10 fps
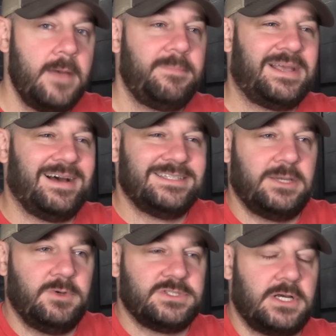because
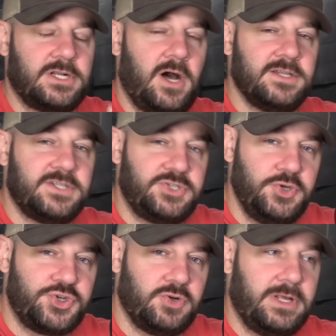it was
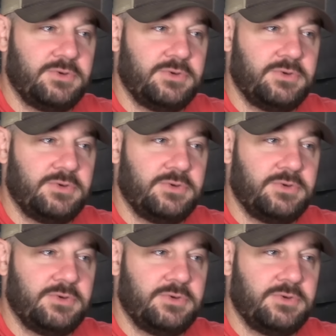unconstitutional.